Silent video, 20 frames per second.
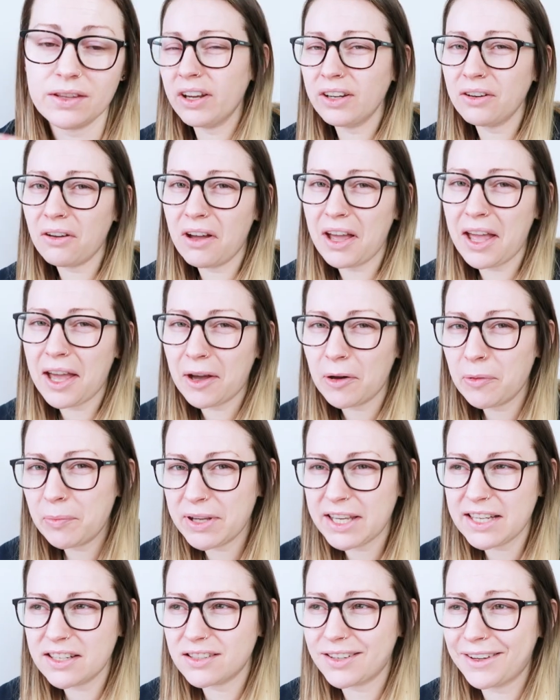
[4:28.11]
Why not
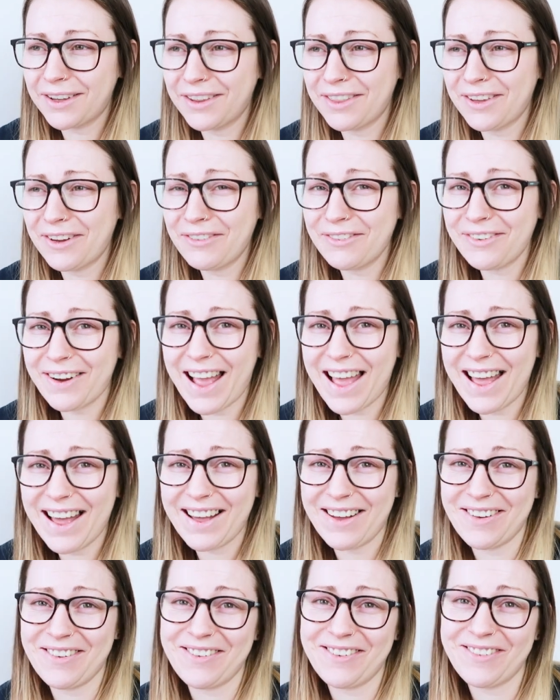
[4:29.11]
help each other
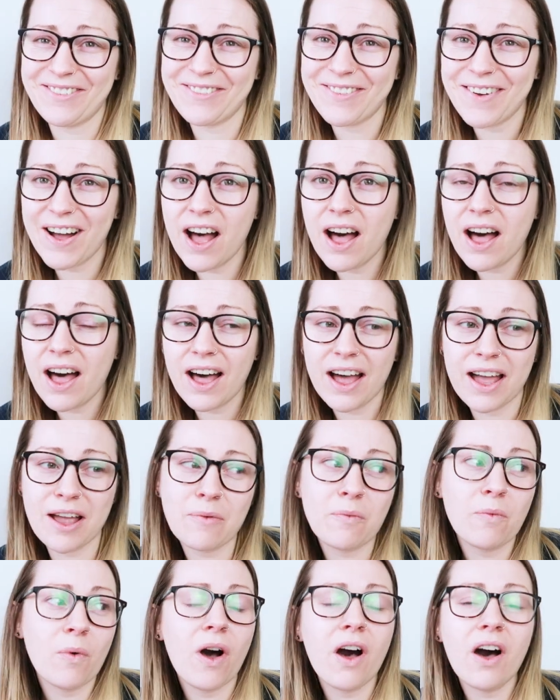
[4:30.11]
out?
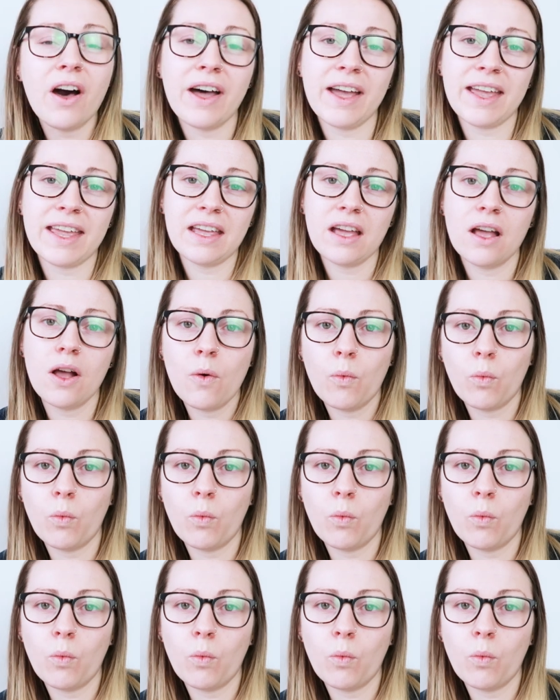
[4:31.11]
Why? Why?